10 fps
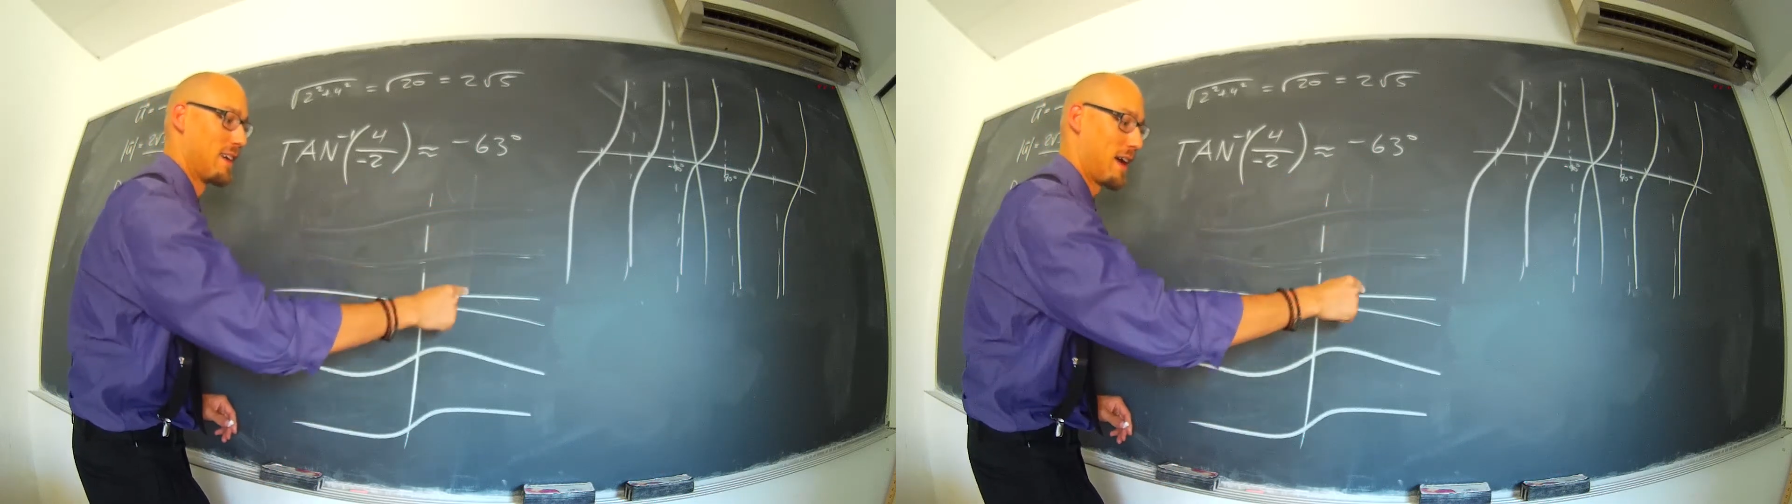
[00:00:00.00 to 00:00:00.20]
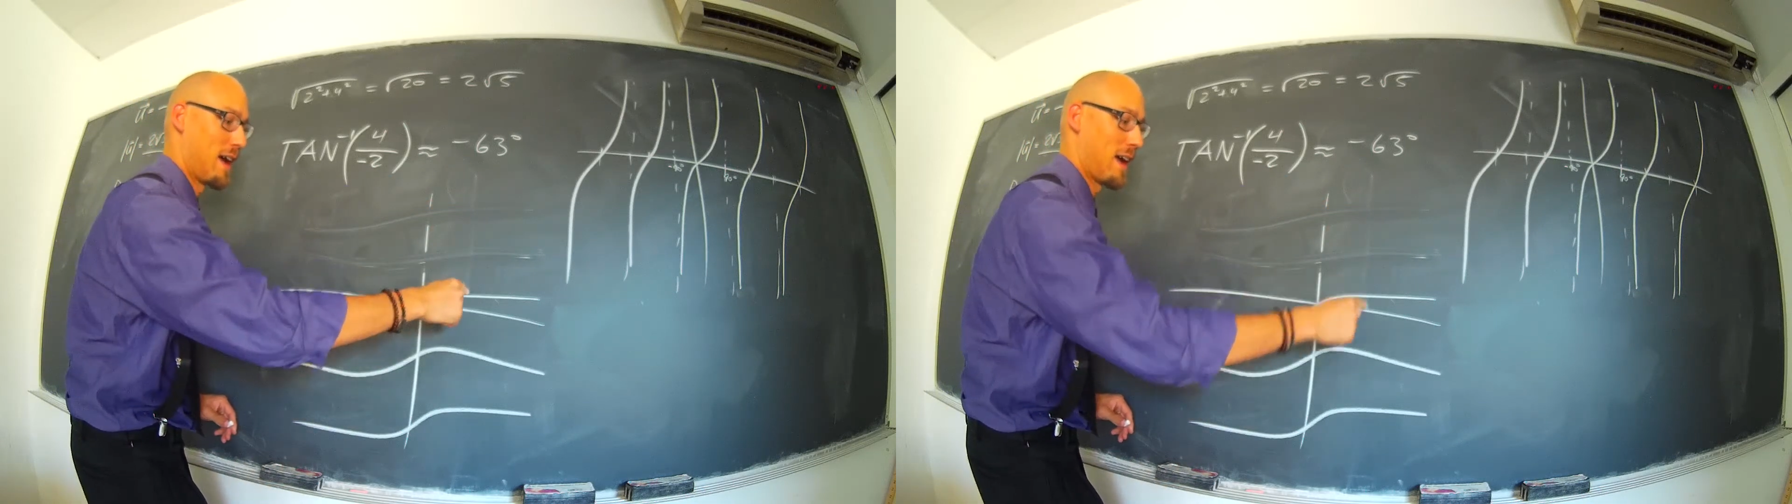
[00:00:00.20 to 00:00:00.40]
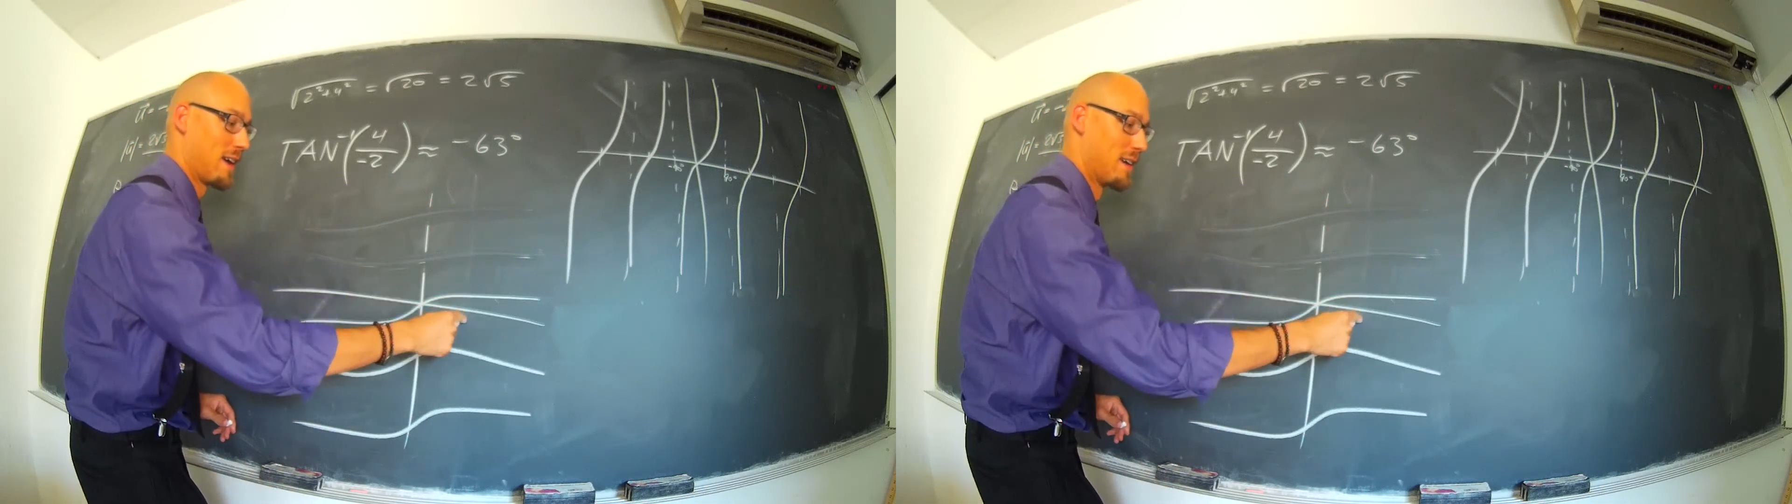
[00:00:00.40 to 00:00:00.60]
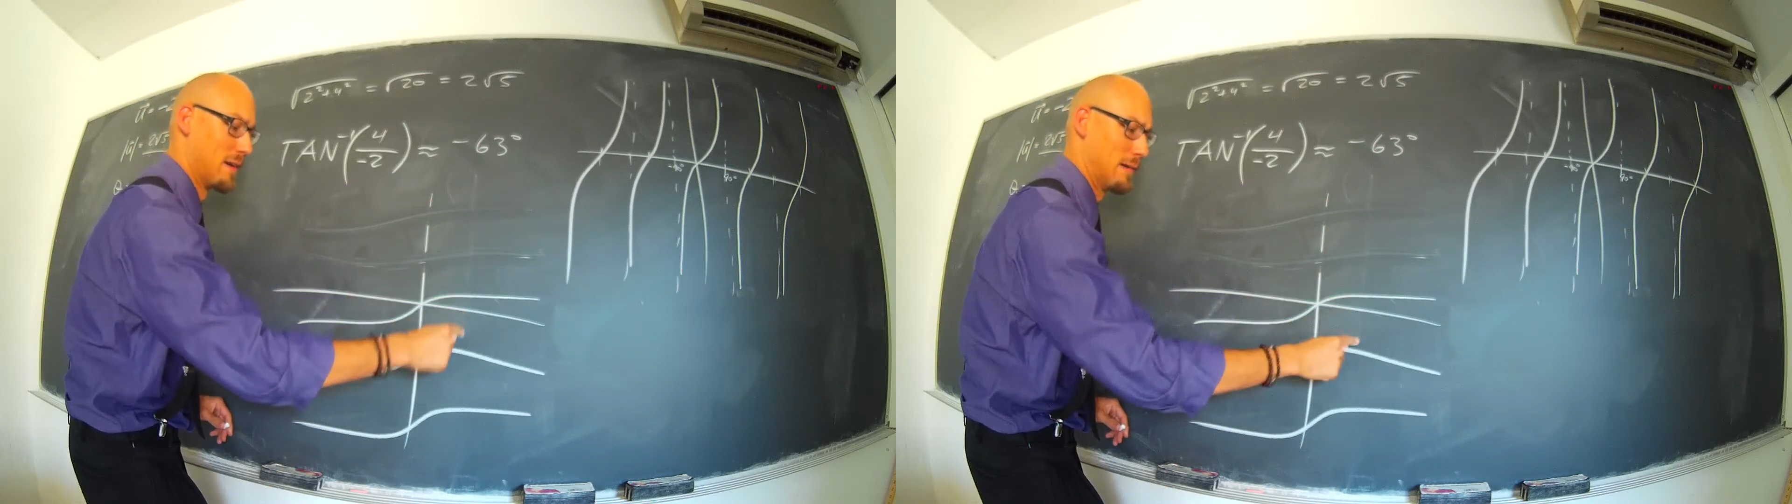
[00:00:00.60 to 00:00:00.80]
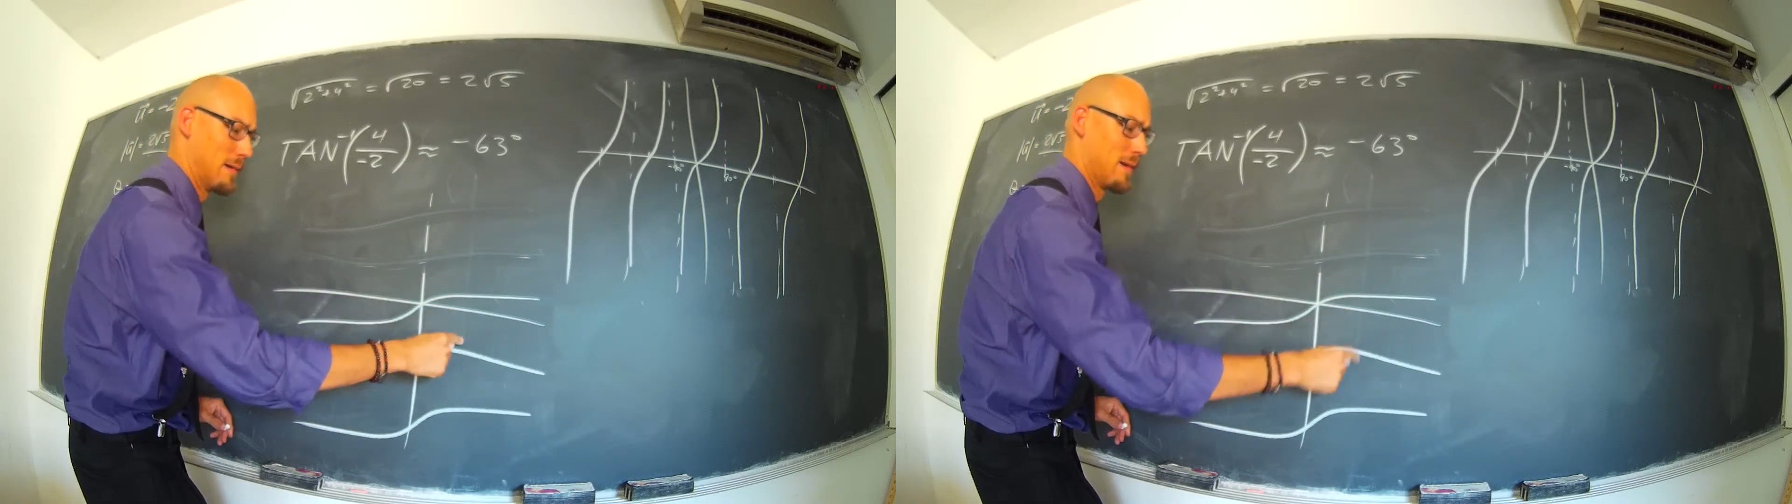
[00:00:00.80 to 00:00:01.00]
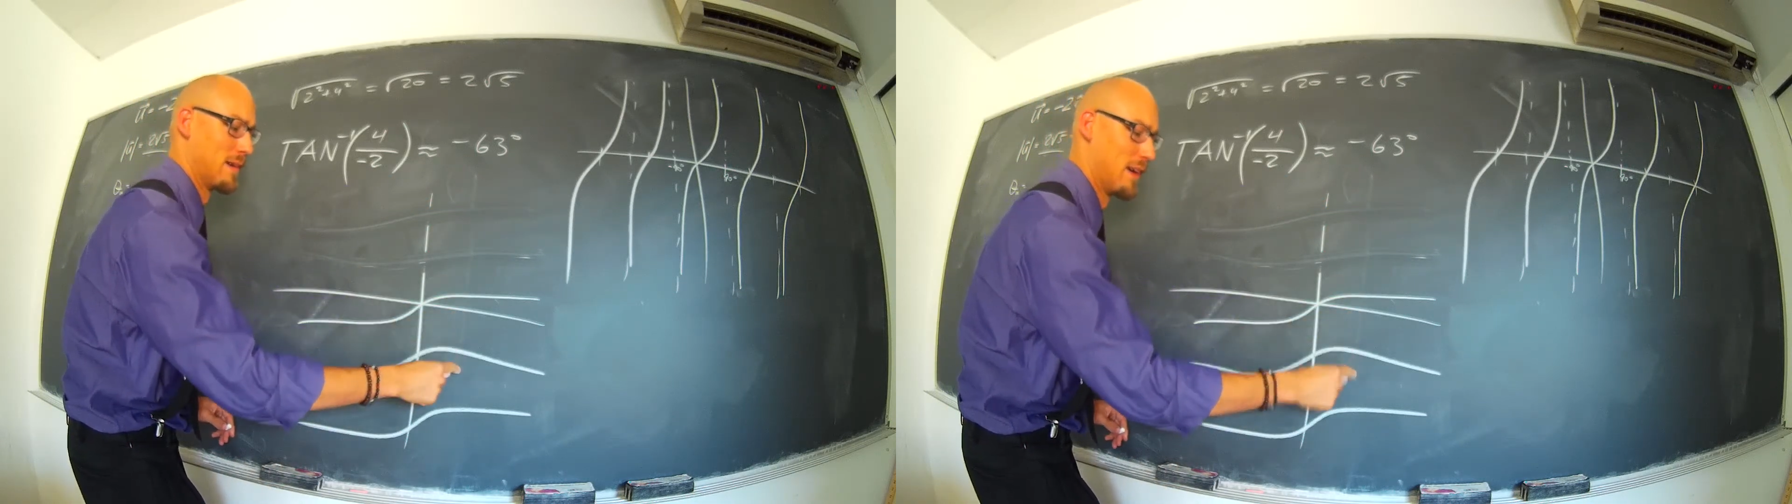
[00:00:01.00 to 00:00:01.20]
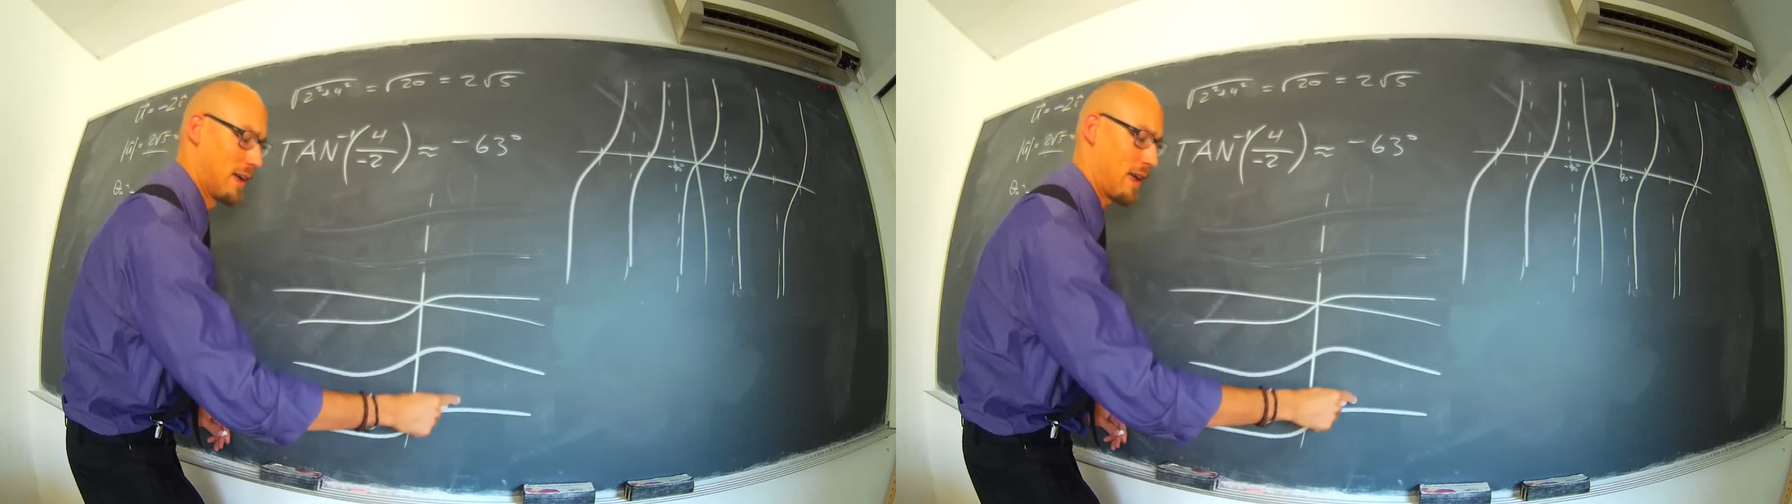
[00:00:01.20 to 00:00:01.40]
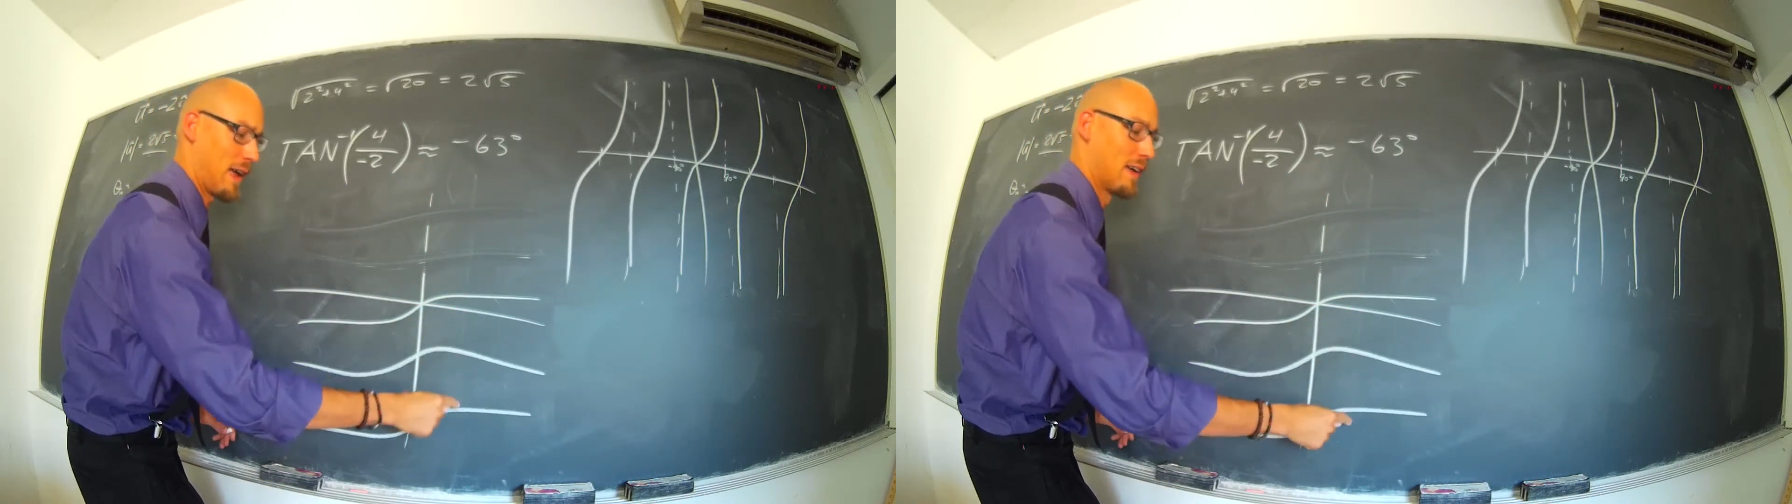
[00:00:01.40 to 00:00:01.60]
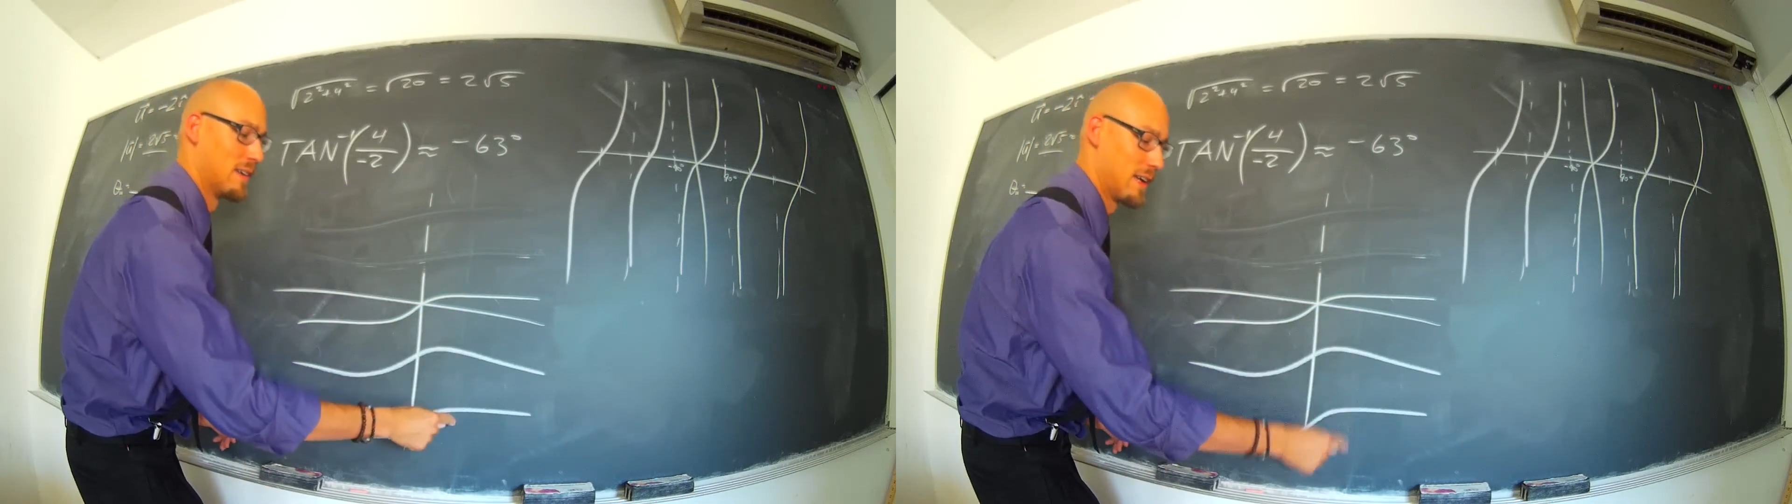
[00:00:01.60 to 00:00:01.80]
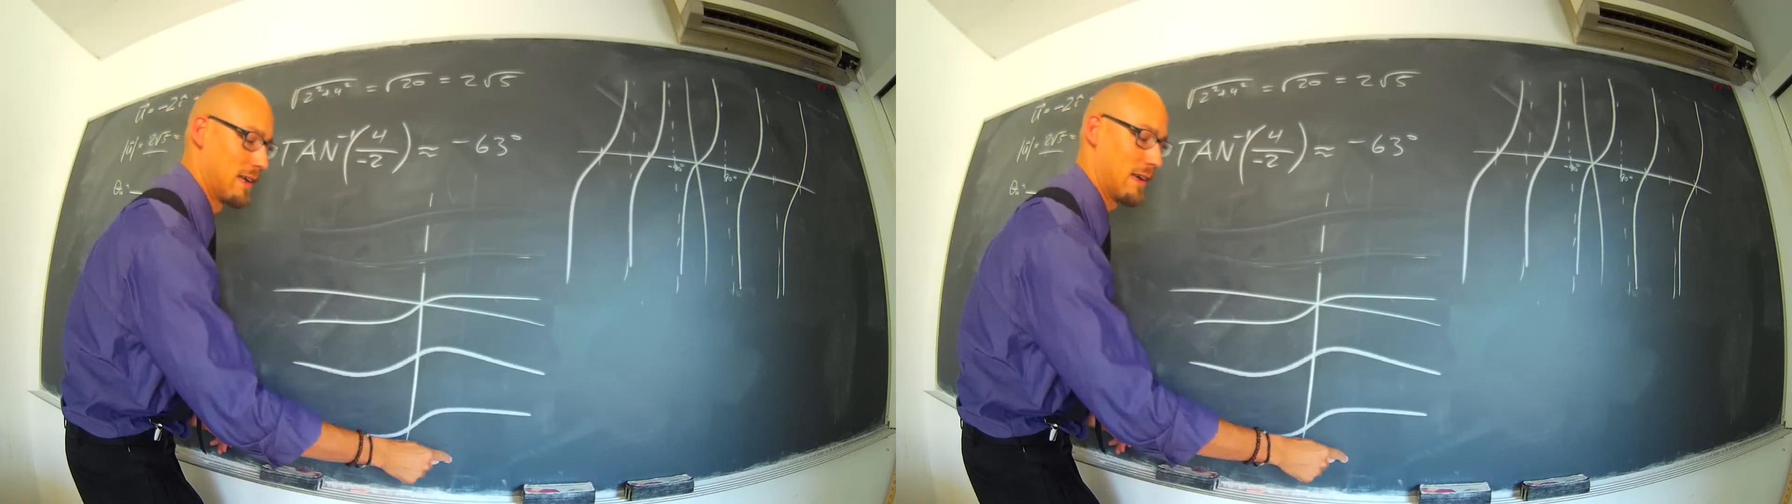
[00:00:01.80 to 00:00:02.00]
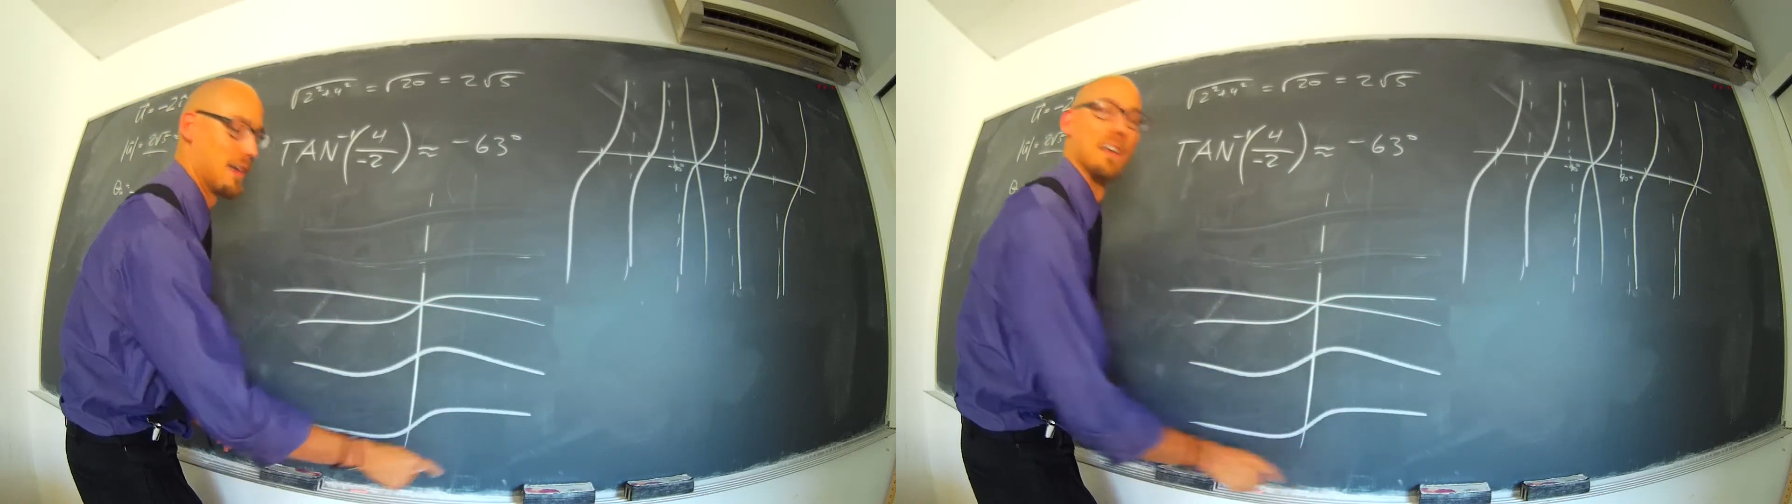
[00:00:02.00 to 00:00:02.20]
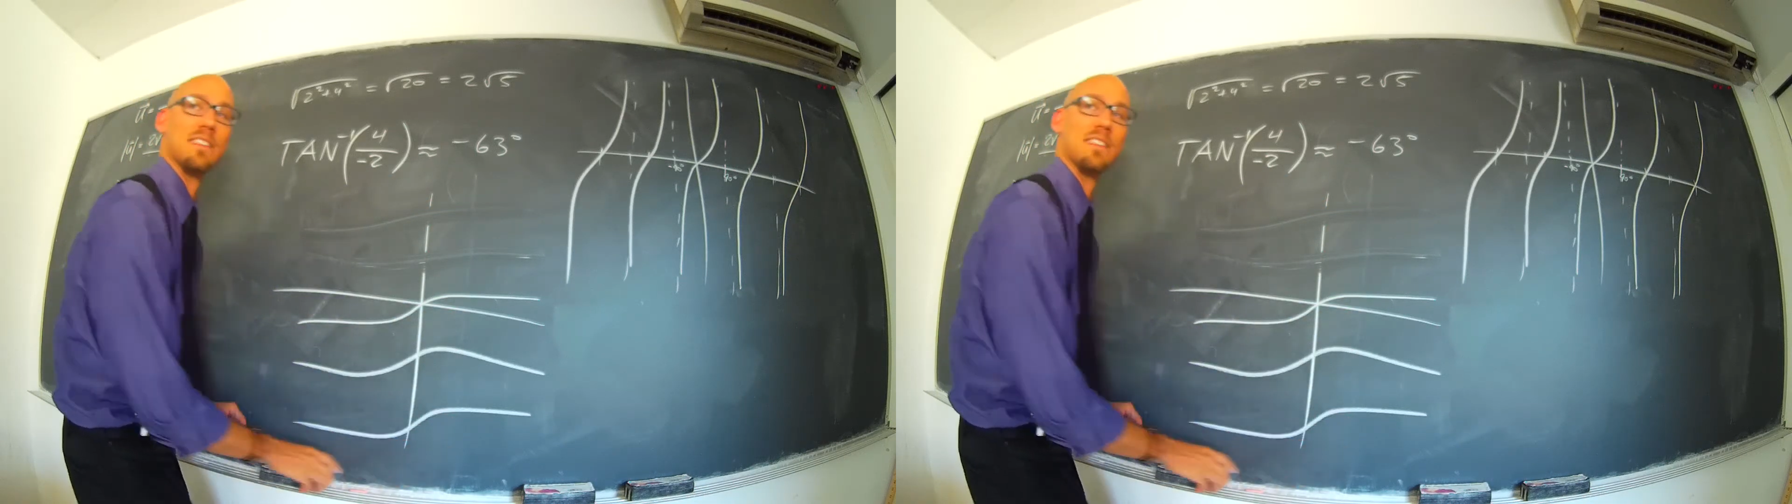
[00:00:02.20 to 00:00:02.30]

ah, oh, ah, ah.